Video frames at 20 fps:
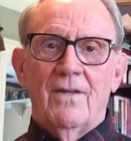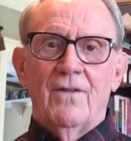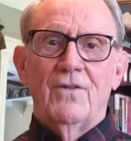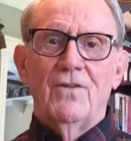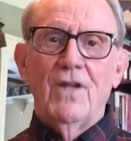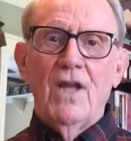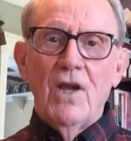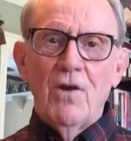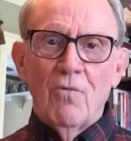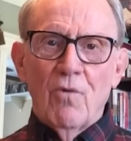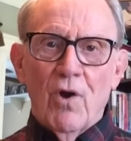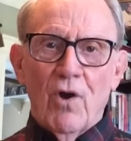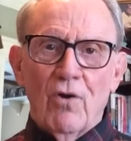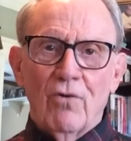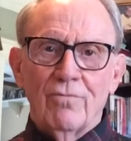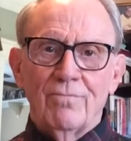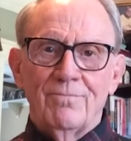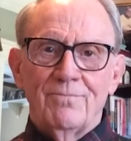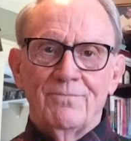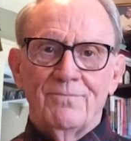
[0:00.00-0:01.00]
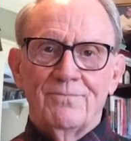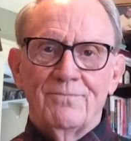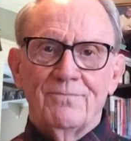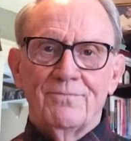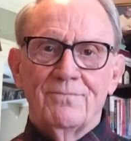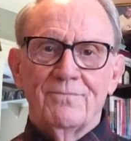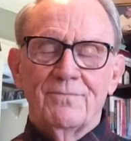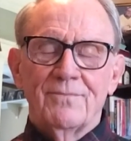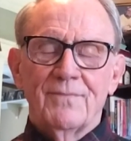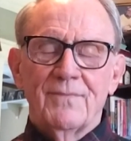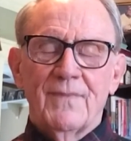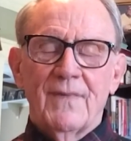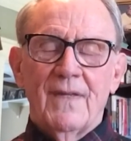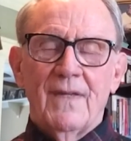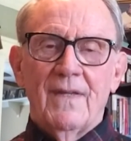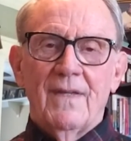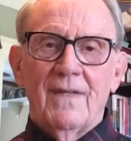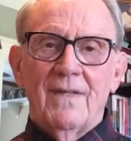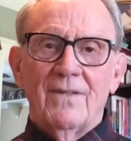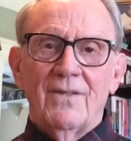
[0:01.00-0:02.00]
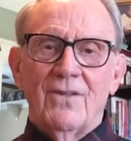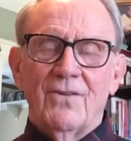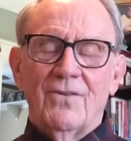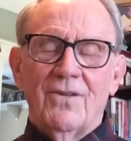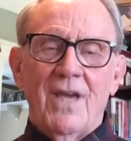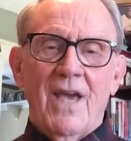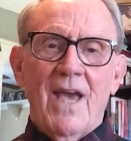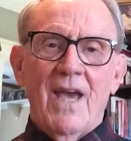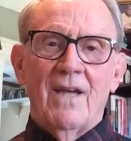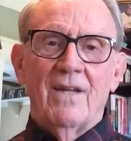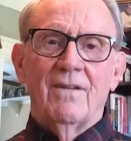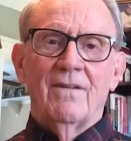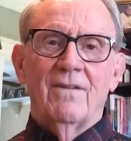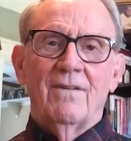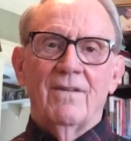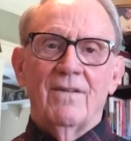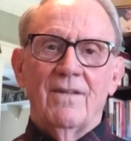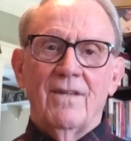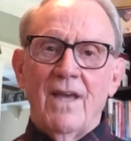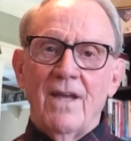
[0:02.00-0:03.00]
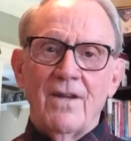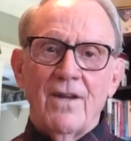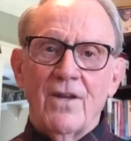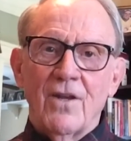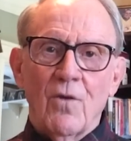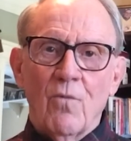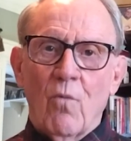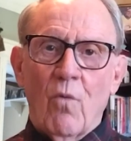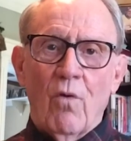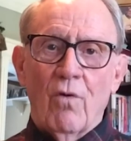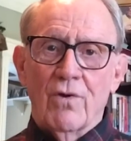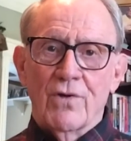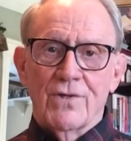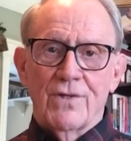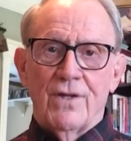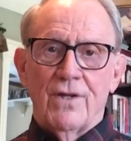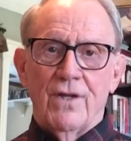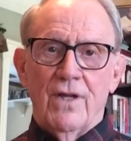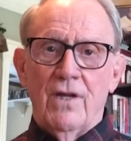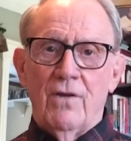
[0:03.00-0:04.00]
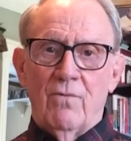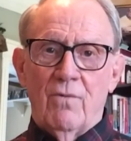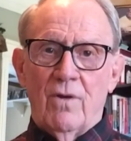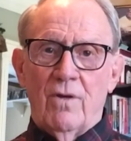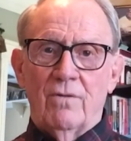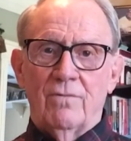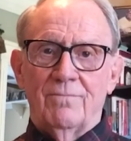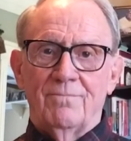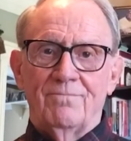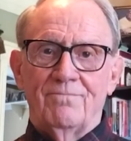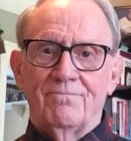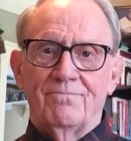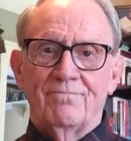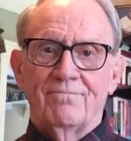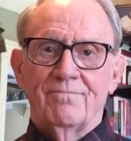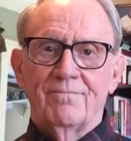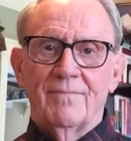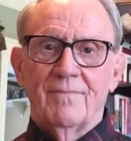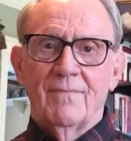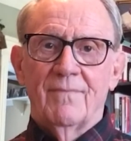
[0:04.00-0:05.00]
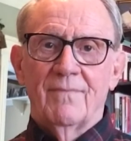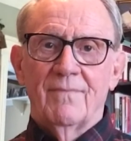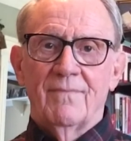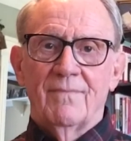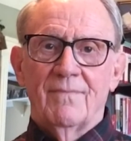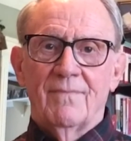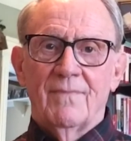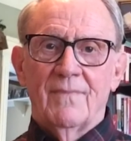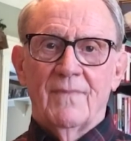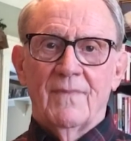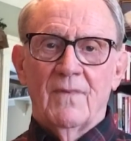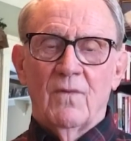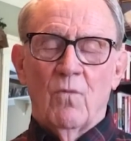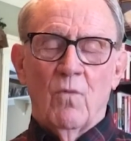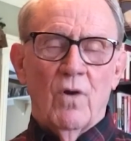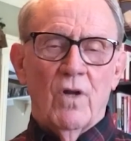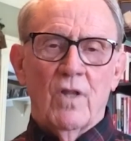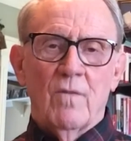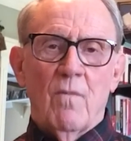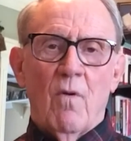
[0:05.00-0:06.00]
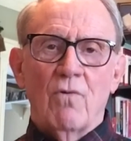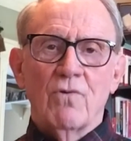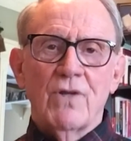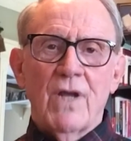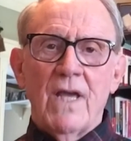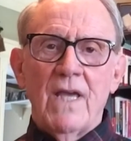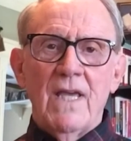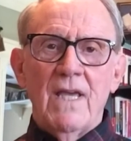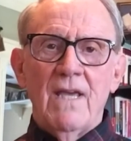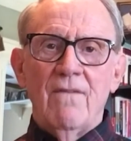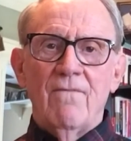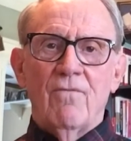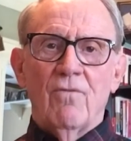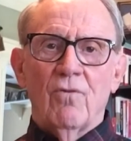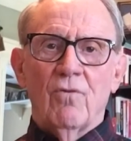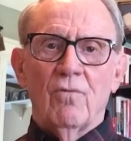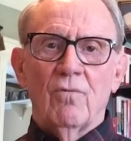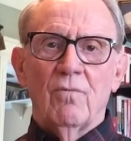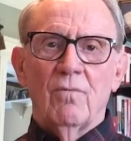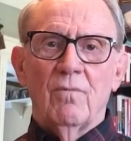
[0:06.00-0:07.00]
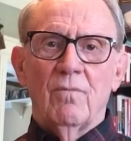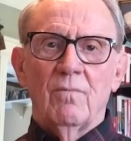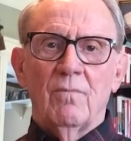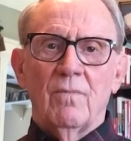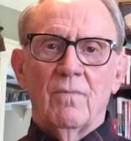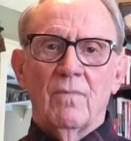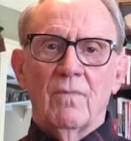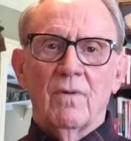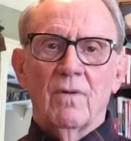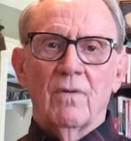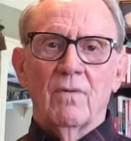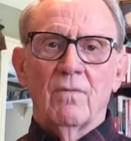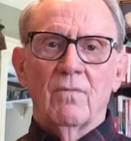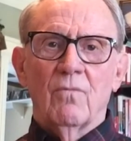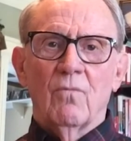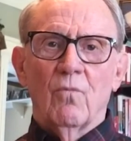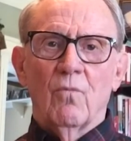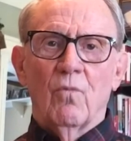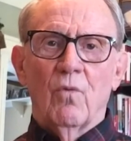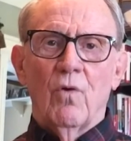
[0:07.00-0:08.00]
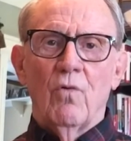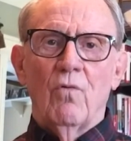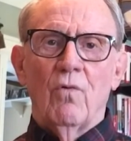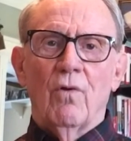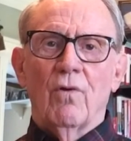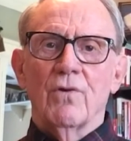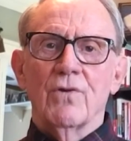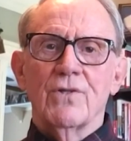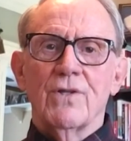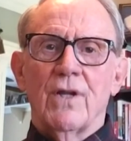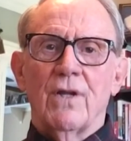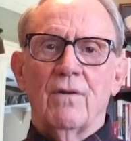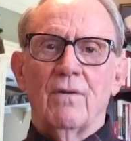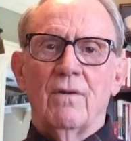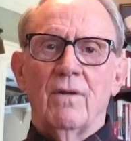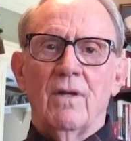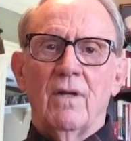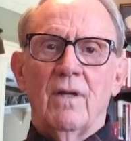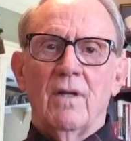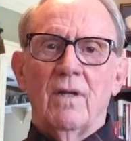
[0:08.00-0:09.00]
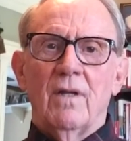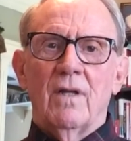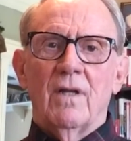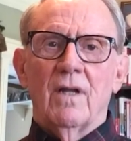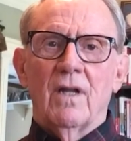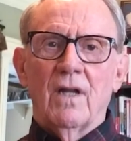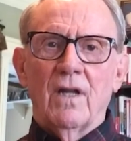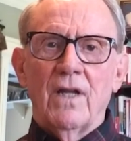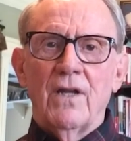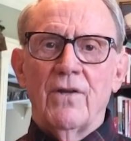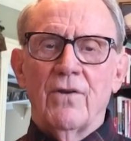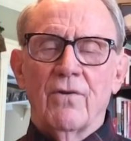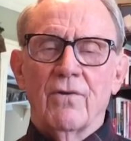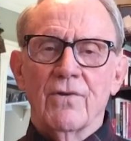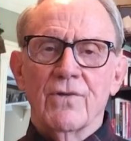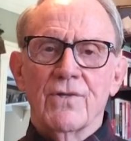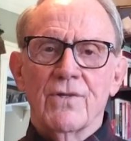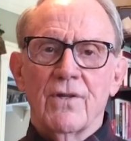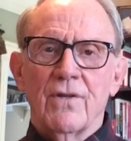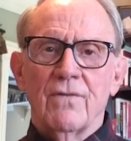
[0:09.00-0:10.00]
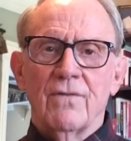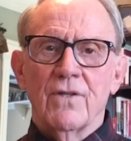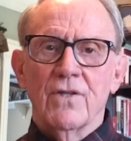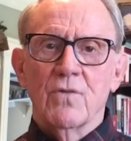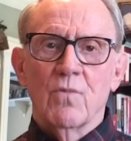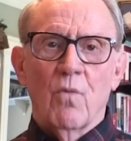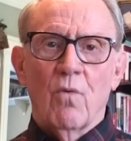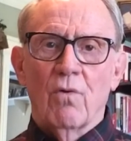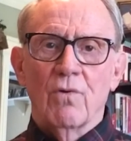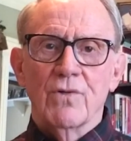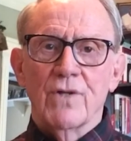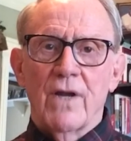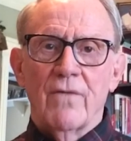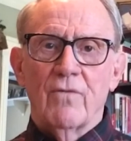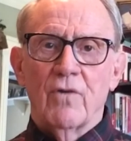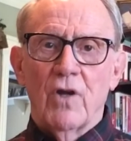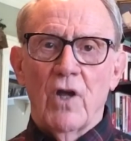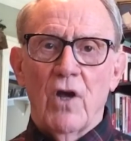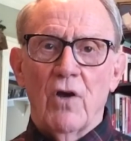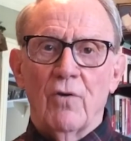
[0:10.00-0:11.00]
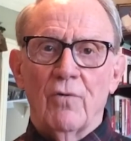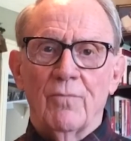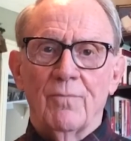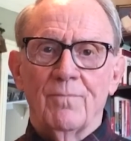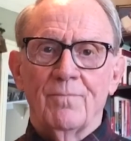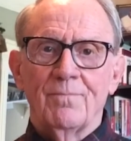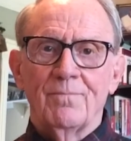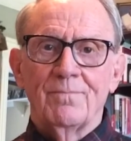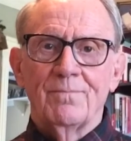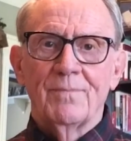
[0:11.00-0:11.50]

Nero. You can't get any worse than Nero. One of the most evil rulers and leaders this world's ever known.